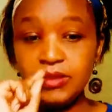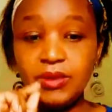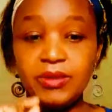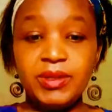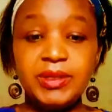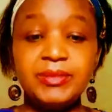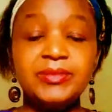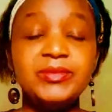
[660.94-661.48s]

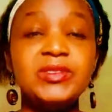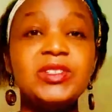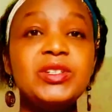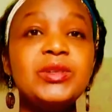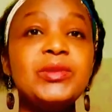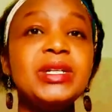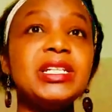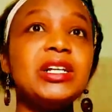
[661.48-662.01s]
sorry,
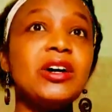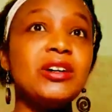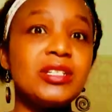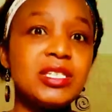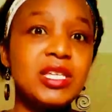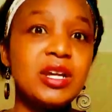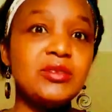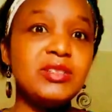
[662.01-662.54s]
you will
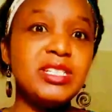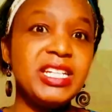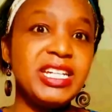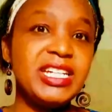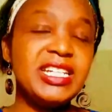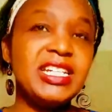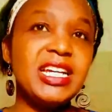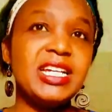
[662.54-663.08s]
also
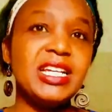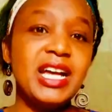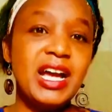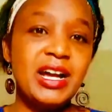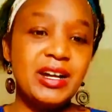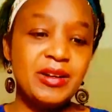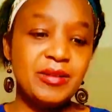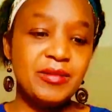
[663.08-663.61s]
need
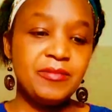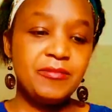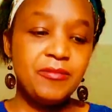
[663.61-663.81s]
uh,